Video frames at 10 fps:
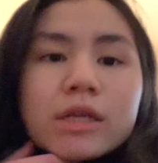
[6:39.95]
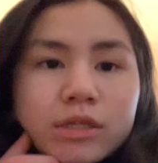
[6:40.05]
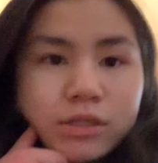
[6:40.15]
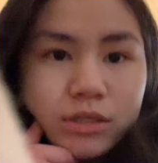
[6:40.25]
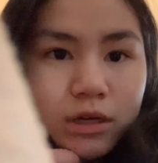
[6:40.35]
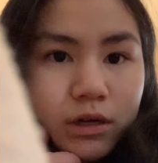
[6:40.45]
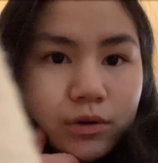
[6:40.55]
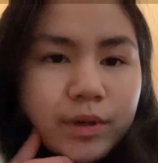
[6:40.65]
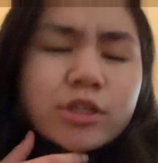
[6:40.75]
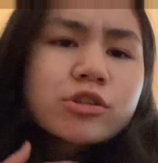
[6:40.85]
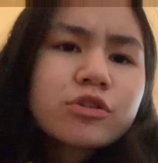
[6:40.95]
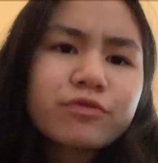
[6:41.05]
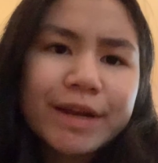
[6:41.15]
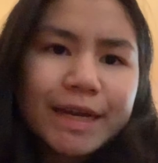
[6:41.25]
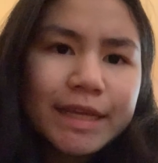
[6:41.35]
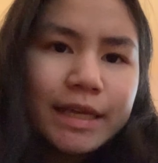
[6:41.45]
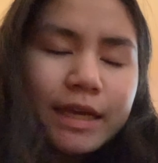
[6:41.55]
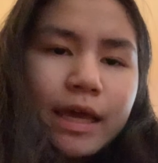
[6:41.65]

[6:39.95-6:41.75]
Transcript: So it's also rainy.